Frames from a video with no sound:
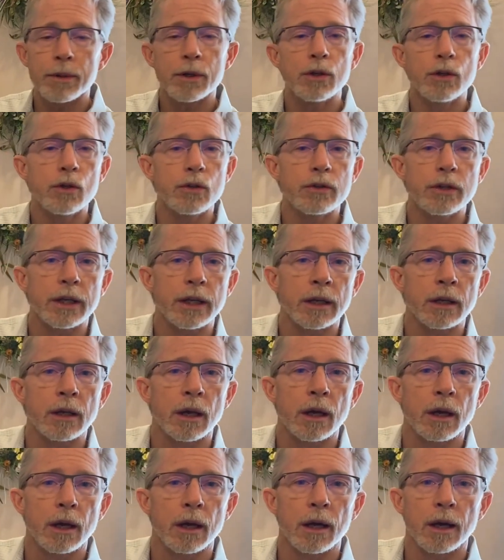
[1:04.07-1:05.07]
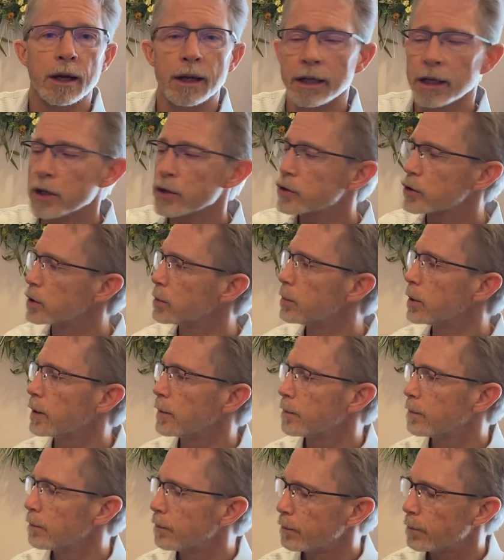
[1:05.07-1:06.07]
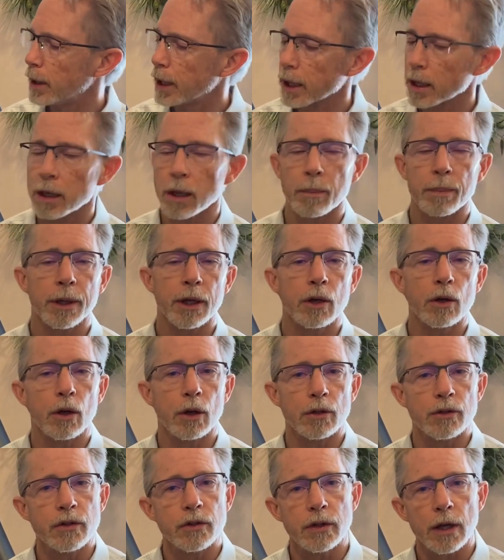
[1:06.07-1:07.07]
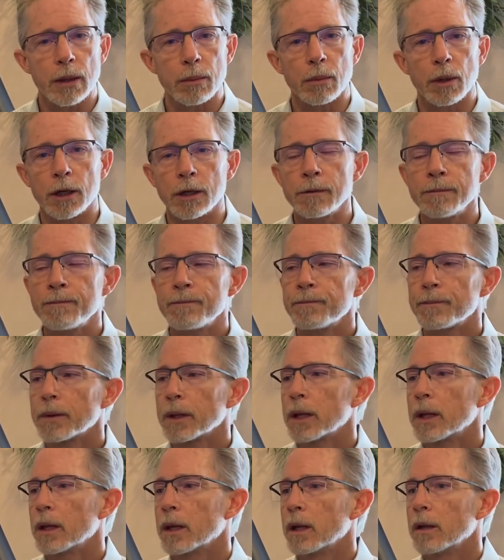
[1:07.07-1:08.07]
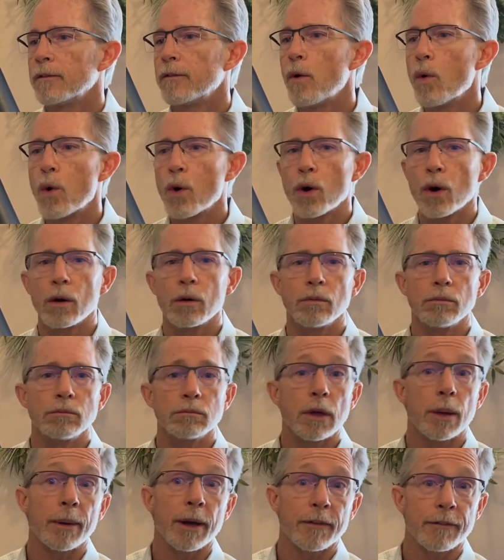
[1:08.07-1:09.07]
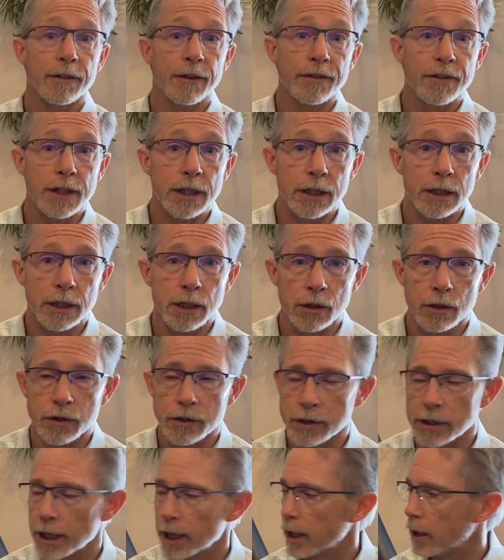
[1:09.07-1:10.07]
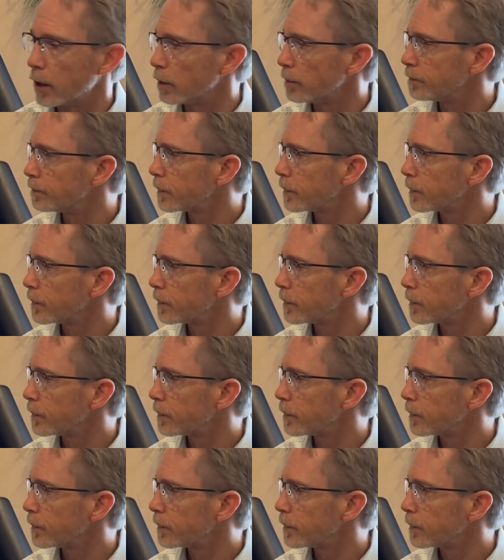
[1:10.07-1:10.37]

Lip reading: been using an instrument by a company called Sigma for about 15 years now.